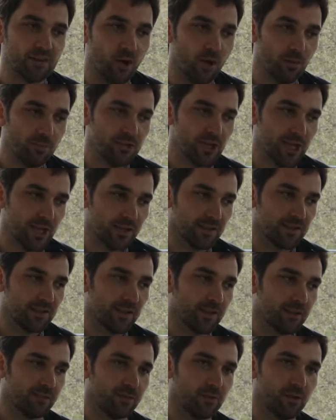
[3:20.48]
objects,
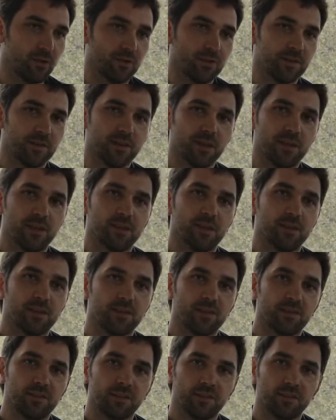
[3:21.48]
then of course
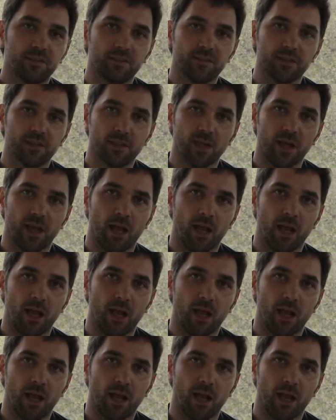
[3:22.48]
this is